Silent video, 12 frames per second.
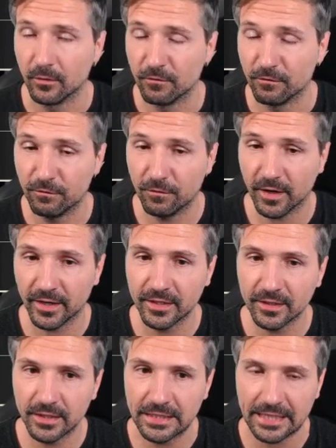
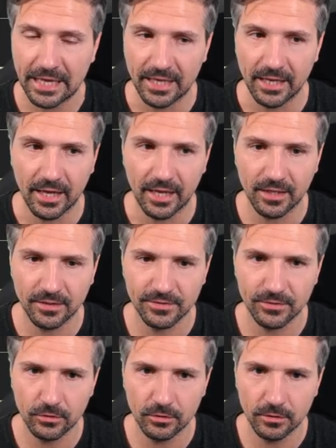Finally an
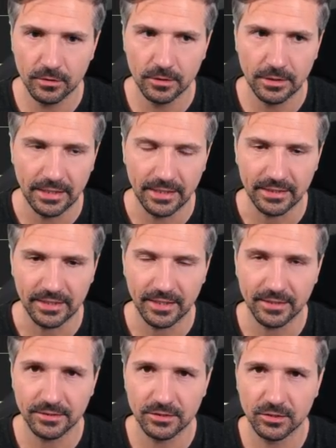answer
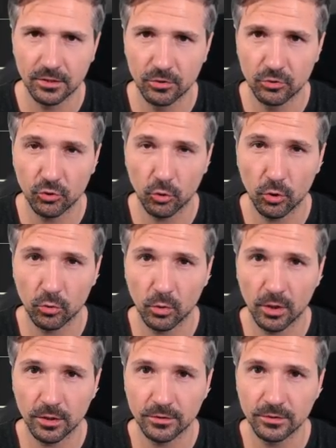against turn
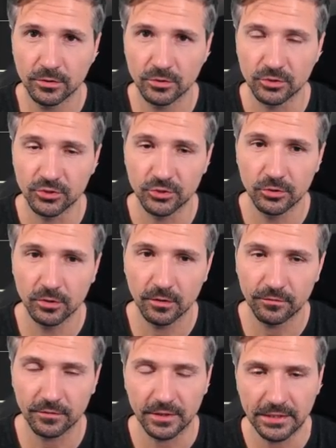1
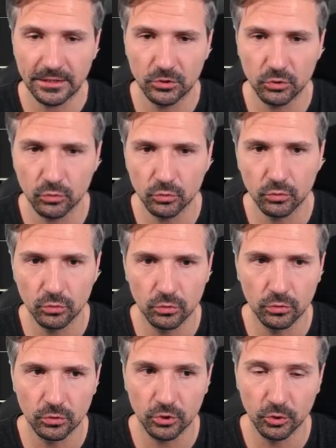Zhukov
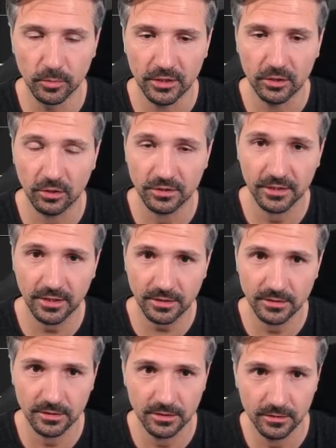into Cuban
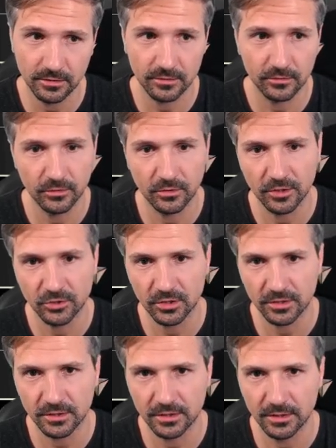Cossacks, so you can
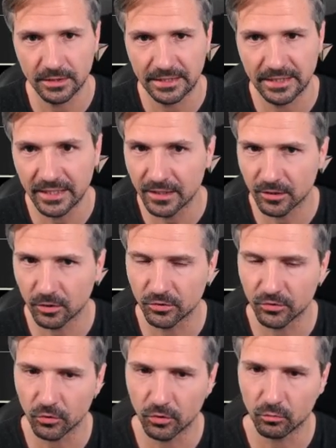just kill it on
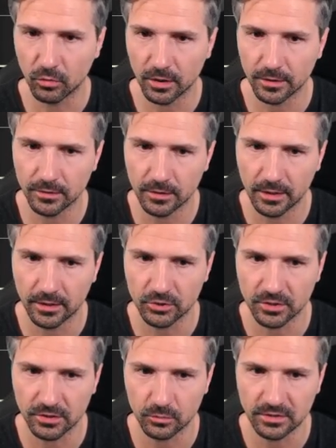turn 1 and
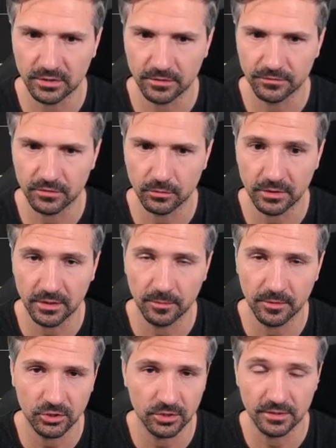just receive 3
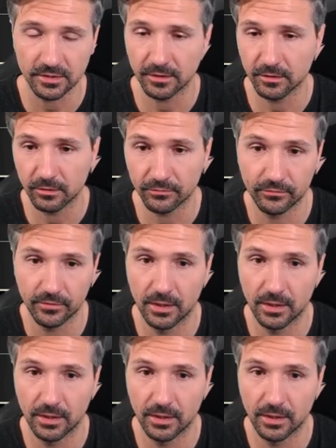damage instead of